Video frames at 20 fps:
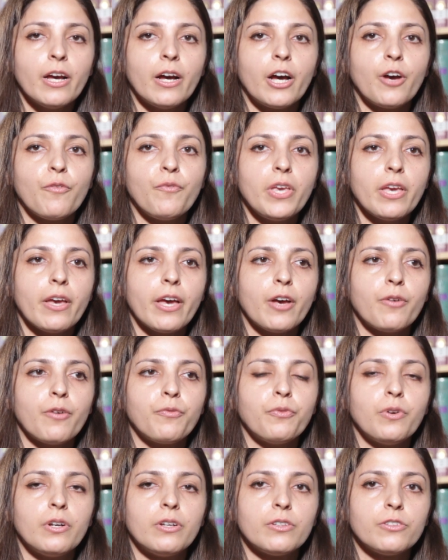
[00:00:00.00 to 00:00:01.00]
Uh, we have
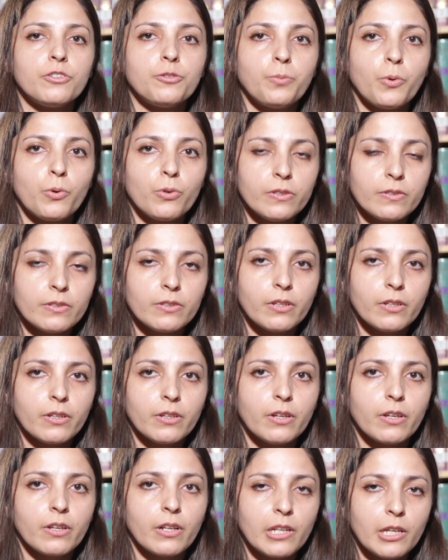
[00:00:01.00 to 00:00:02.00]
a sports
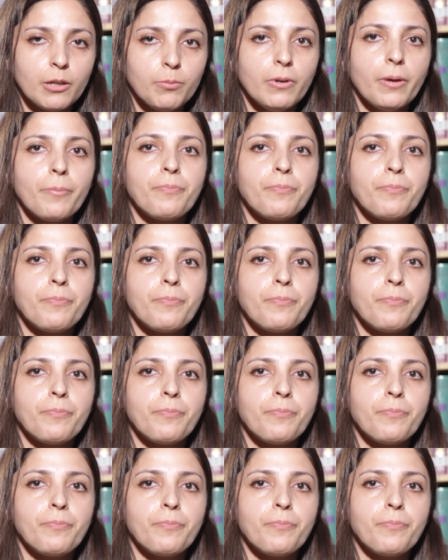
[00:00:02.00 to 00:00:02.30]
club